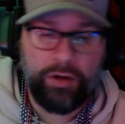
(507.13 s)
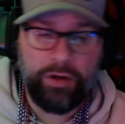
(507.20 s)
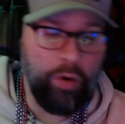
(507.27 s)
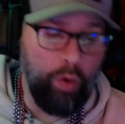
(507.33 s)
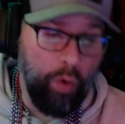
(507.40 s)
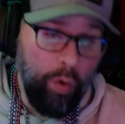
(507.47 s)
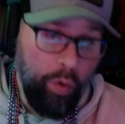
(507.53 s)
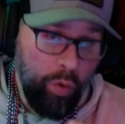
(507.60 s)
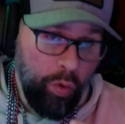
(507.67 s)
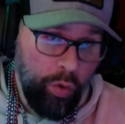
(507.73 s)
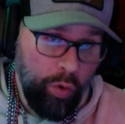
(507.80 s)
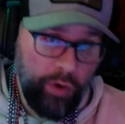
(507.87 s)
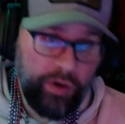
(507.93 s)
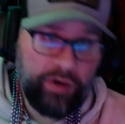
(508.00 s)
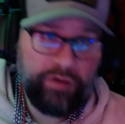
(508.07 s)

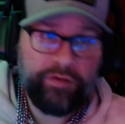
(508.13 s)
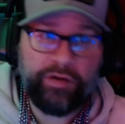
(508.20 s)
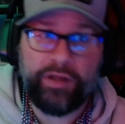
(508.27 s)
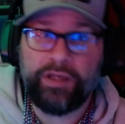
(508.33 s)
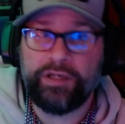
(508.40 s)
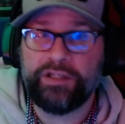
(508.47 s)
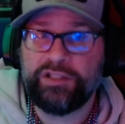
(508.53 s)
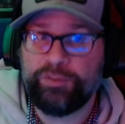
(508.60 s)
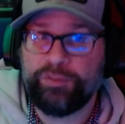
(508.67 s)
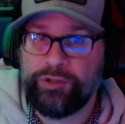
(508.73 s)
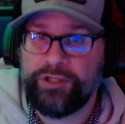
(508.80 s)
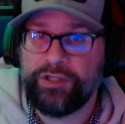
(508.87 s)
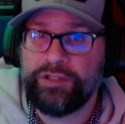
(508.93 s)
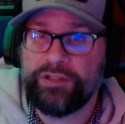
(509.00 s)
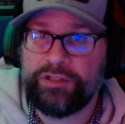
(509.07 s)
or an
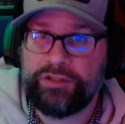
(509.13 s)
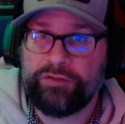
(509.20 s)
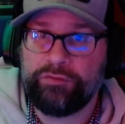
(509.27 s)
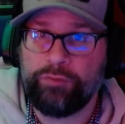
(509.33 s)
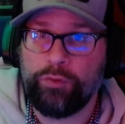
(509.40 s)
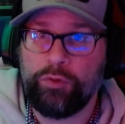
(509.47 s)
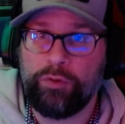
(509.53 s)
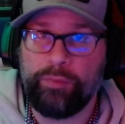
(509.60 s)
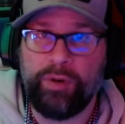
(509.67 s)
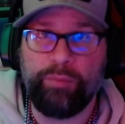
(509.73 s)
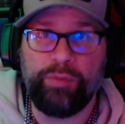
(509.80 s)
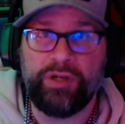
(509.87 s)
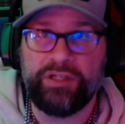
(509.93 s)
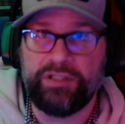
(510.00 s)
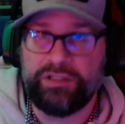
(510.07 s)
experience for my
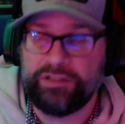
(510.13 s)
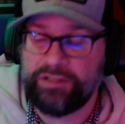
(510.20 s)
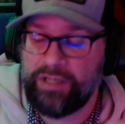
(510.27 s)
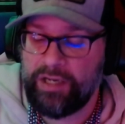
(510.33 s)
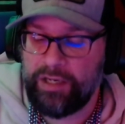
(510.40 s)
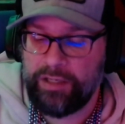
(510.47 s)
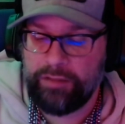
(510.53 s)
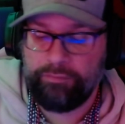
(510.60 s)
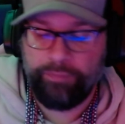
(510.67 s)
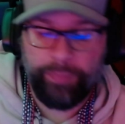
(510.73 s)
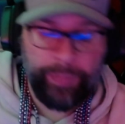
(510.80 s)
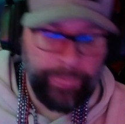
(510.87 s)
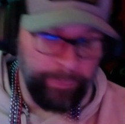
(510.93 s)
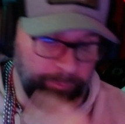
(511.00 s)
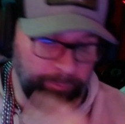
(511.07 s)
buddies and I.
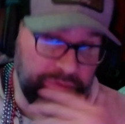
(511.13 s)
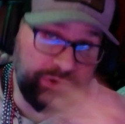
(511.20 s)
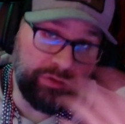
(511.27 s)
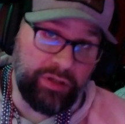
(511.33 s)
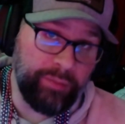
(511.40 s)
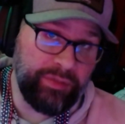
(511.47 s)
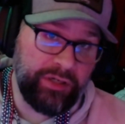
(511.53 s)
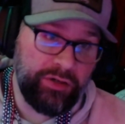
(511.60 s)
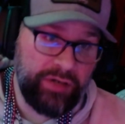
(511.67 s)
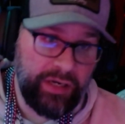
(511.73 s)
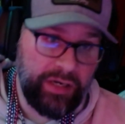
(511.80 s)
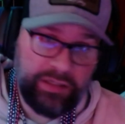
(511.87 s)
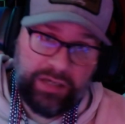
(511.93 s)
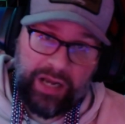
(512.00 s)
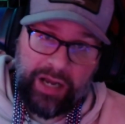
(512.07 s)
So let me know down in
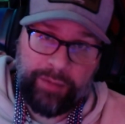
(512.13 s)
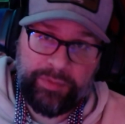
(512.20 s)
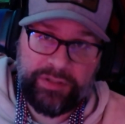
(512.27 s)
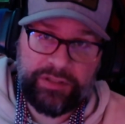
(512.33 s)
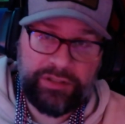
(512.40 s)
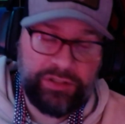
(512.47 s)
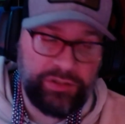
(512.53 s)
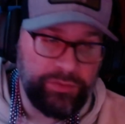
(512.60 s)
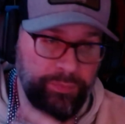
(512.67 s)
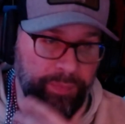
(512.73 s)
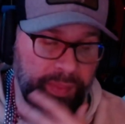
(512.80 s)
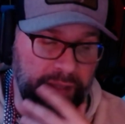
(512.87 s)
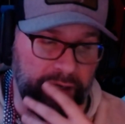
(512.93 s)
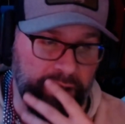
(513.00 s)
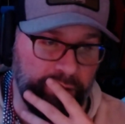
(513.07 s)
the comments
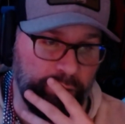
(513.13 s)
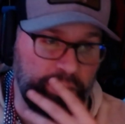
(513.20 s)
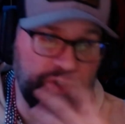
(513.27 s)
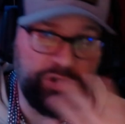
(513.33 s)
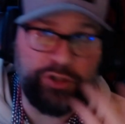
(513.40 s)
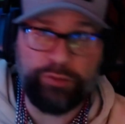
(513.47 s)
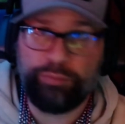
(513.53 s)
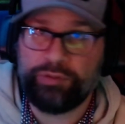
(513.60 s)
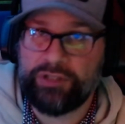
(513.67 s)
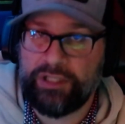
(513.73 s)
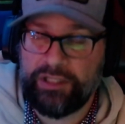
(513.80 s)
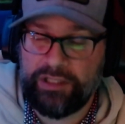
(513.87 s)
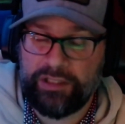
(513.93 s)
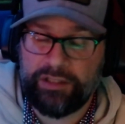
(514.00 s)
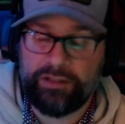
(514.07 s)
what you're
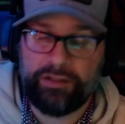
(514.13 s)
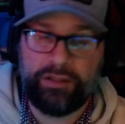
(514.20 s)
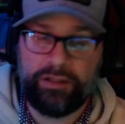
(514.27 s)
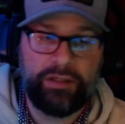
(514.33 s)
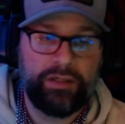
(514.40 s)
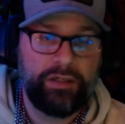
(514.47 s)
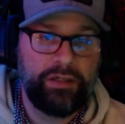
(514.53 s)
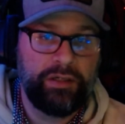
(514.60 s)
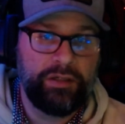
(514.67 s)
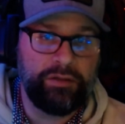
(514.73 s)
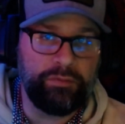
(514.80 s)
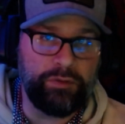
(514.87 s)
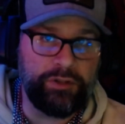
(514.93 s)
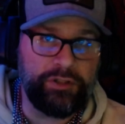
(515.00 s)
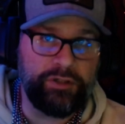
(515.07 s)
playing
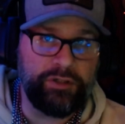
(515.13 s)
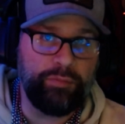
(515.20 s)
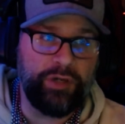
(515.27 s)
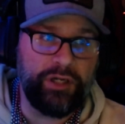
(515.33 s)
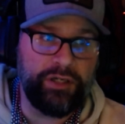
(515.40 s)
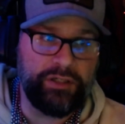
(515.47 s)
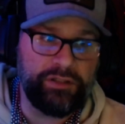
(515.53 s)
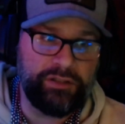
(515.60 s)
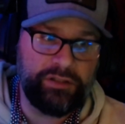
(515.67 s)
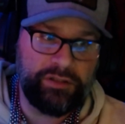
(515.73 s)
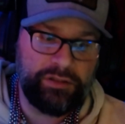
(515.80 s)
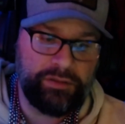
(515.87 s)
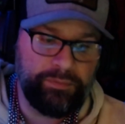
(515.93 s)
with your buds.